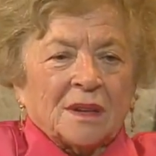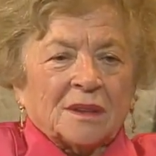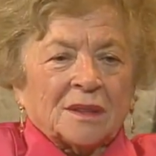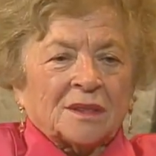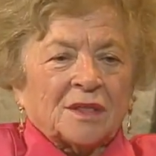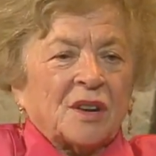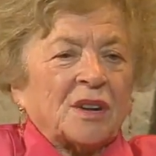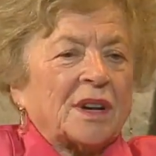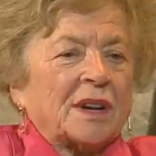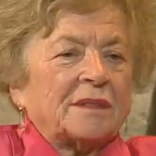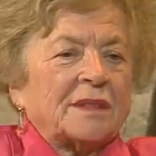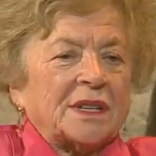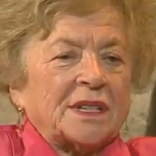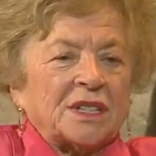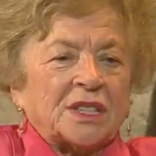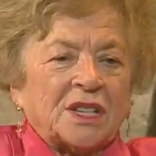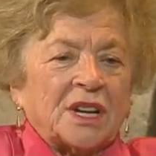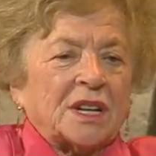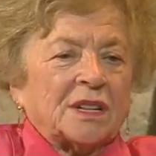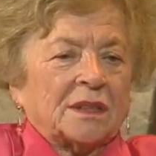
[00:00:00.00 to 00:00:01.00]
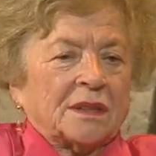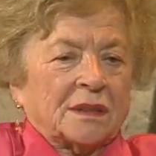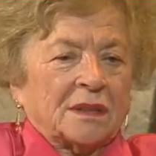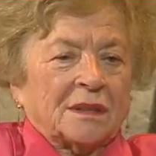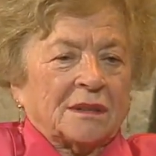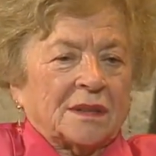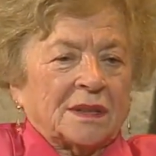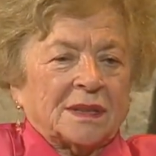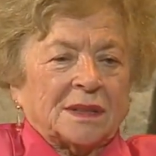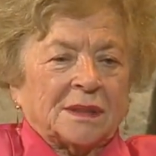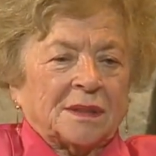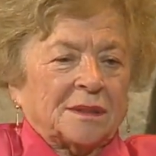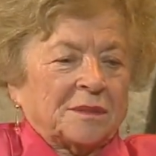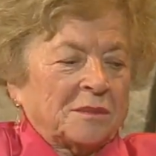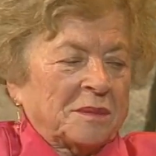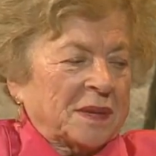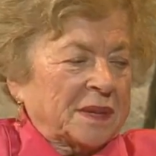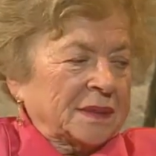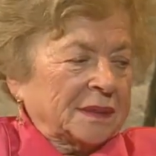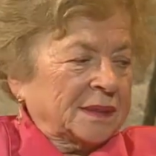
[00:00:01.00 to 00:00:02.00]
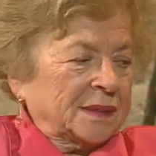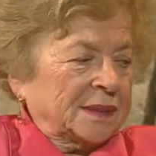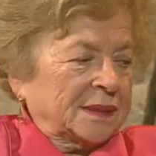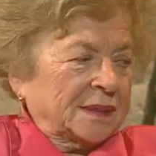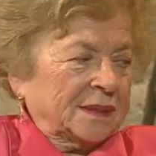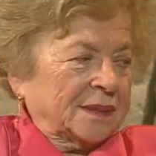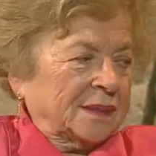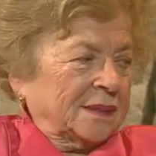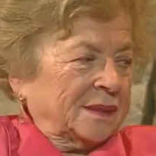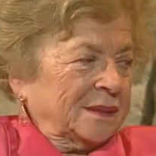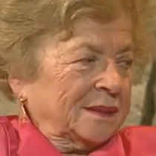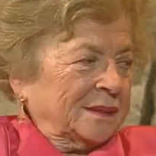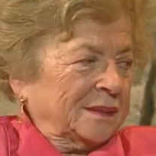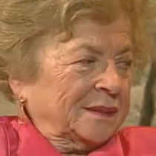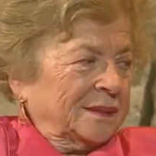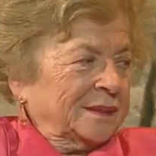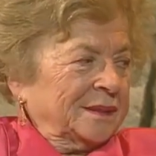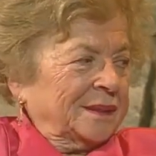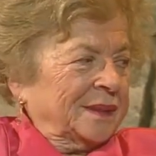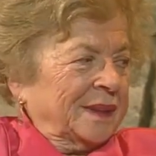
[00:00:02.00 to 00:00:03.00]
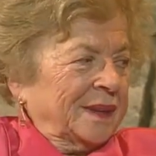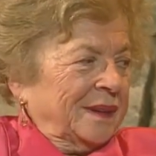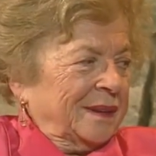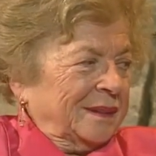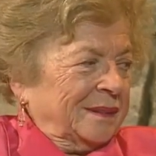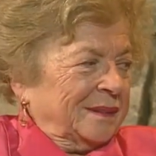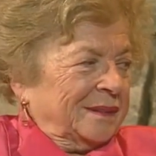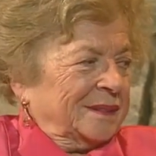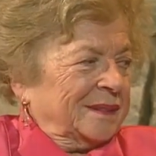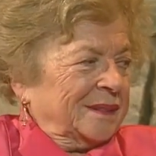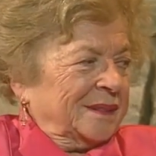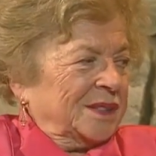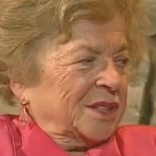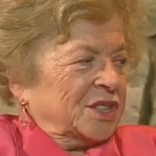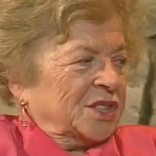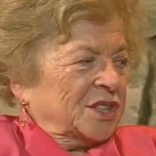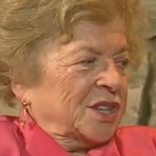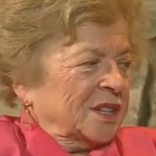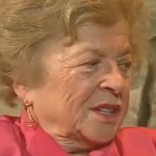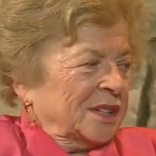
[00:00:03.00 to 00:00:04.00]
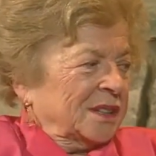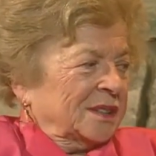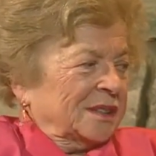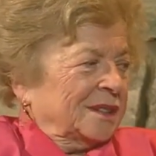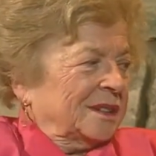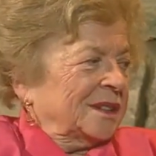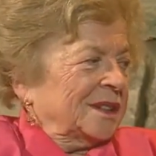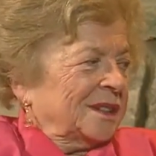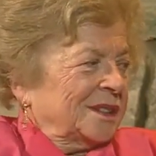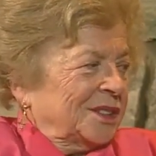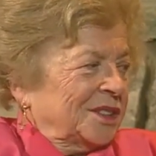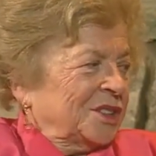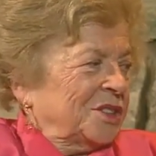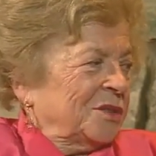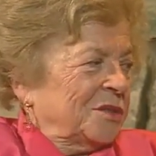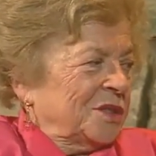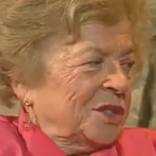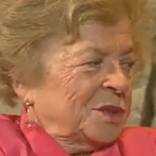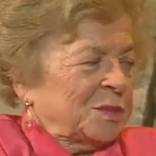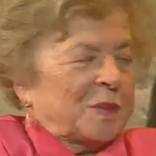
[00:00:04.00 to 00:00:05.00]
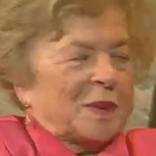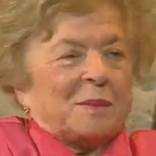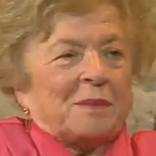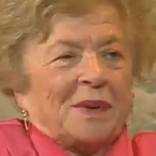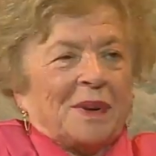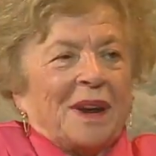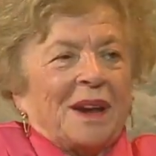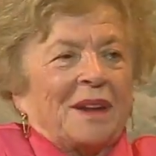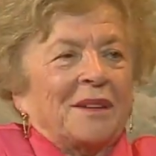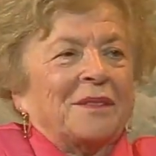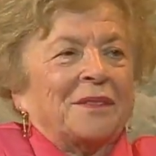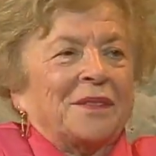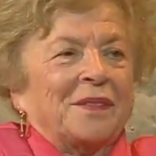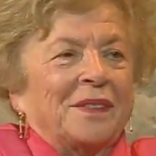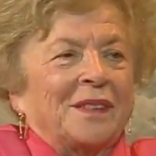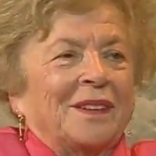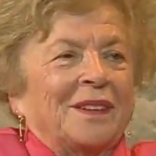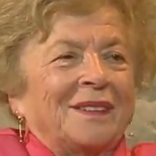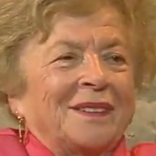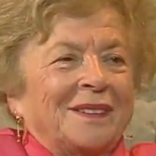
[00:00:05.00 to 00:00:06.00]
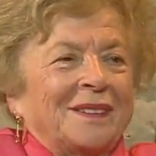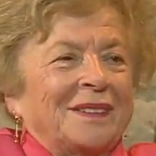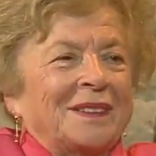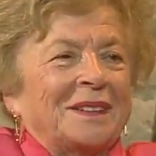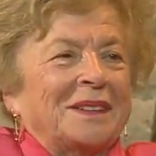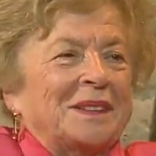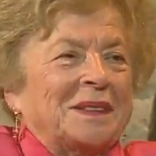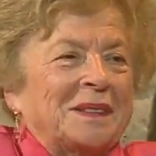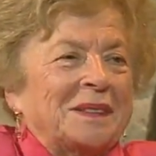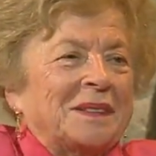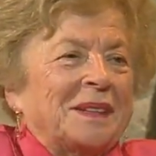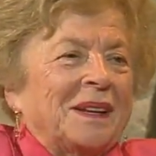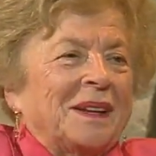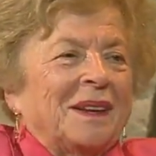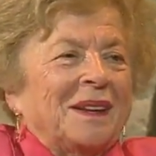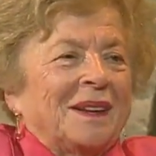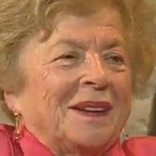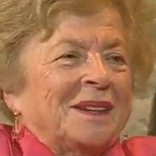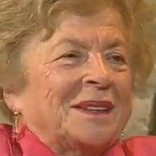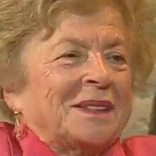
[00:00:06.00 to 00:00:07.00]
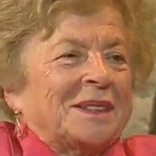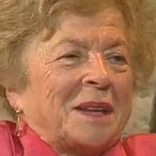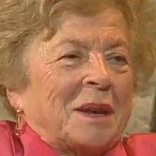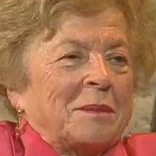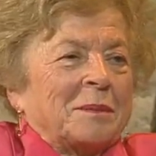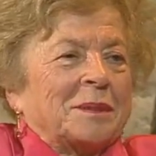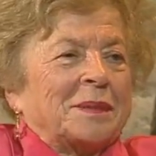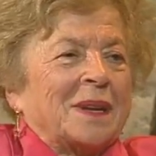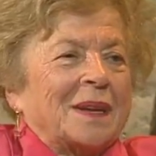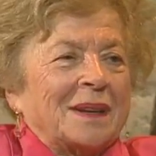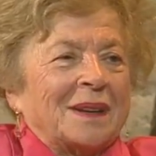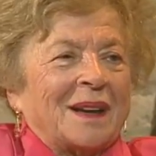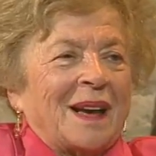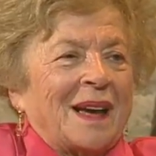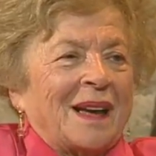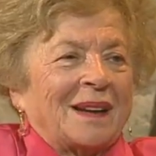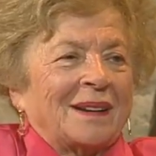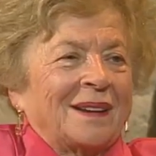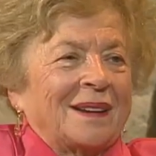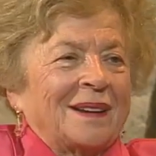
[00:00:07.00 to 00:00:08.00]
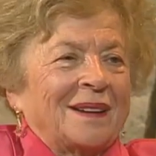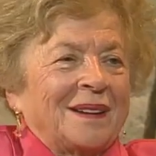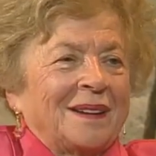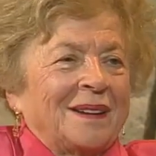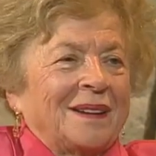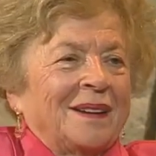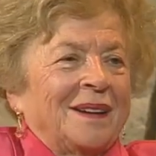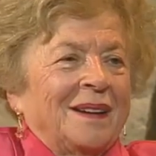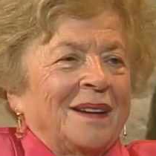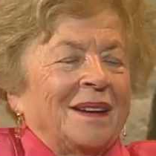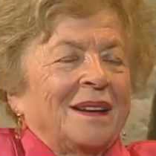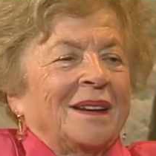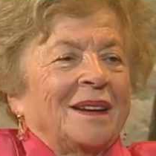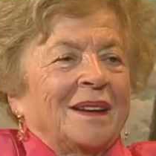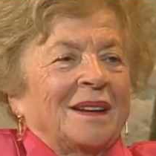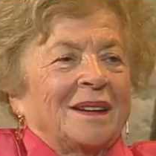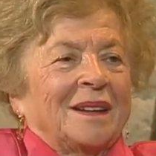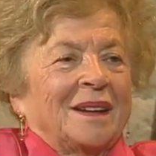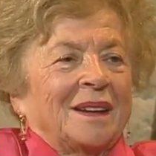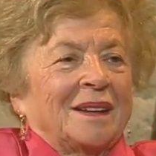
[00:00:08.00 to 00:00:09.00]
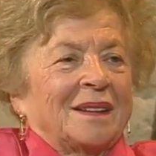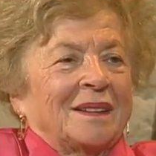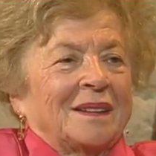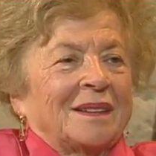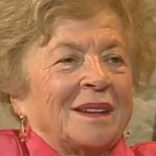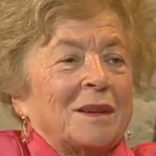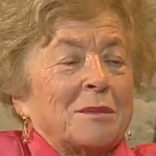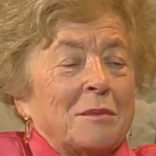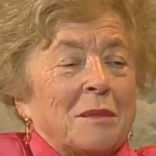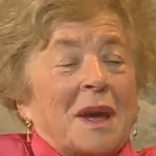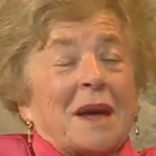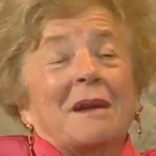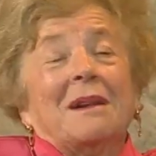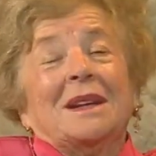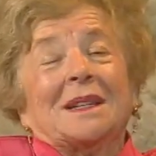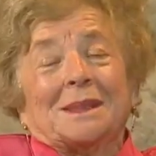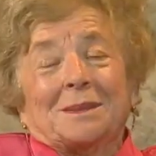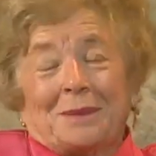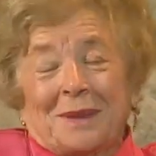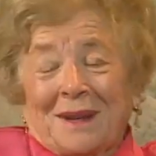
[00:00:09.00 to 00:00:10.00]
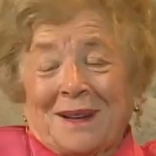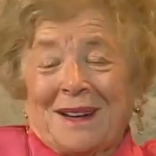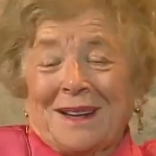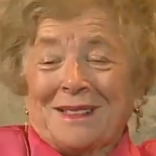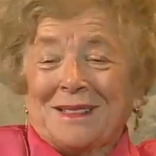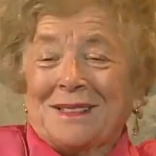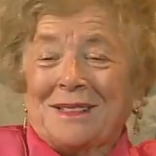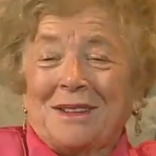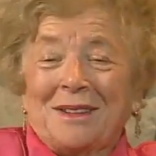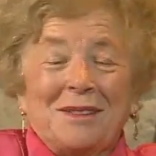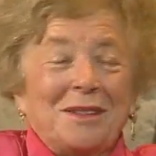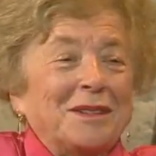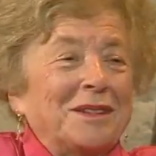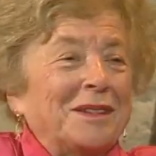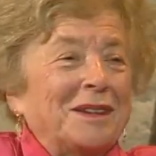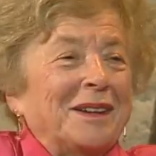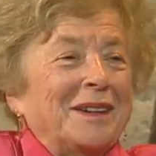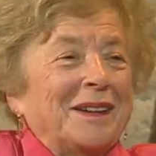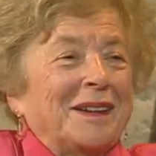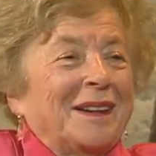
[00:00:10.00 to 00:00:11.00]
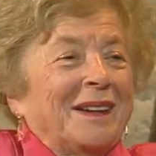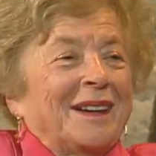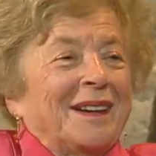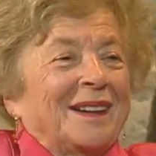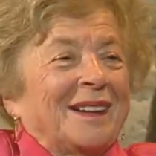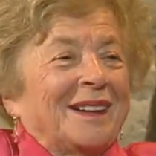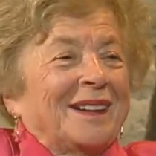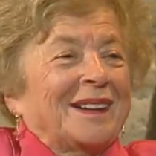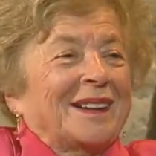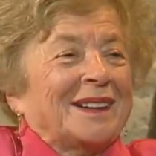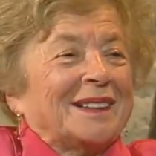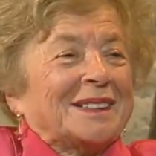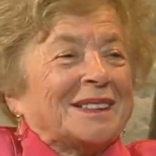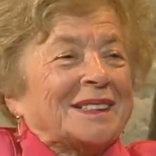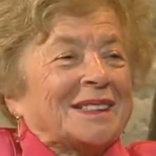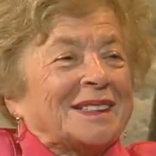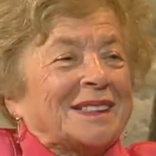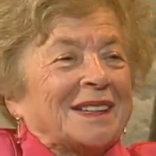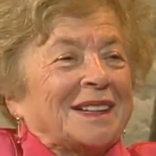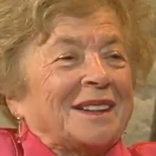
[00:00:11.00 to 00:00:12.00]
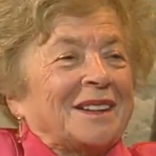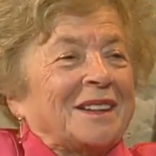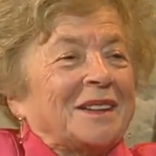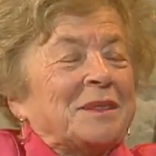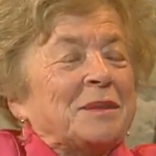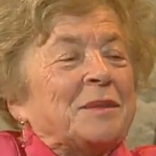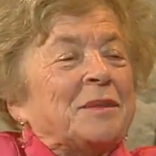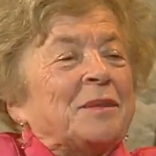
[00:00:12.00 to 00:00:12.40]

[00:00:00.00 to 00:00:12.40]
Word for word: this means uh, the, the, Jewish people have uh, something common. My husband has no. Is uh,